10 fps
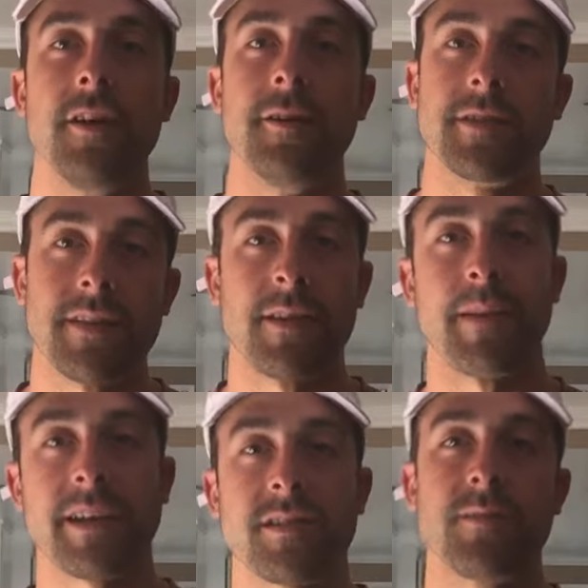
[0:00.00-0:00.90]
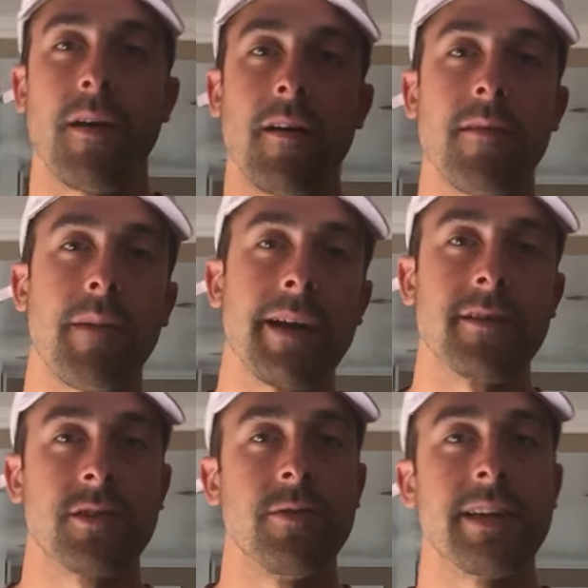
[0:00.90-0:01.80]
You just have to make small,
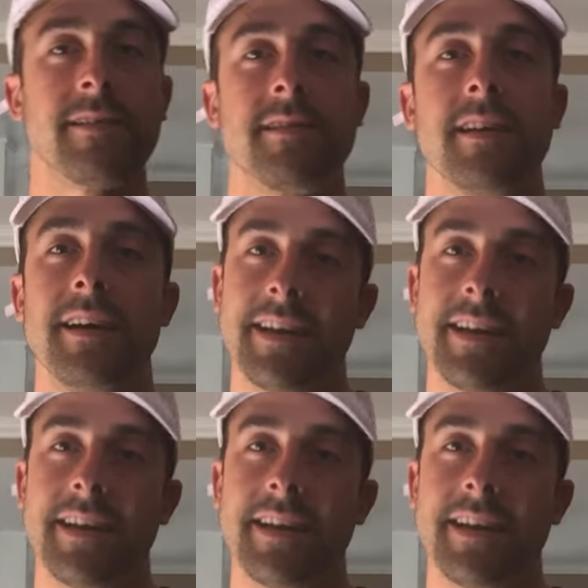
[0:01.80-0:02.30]
minor tweaks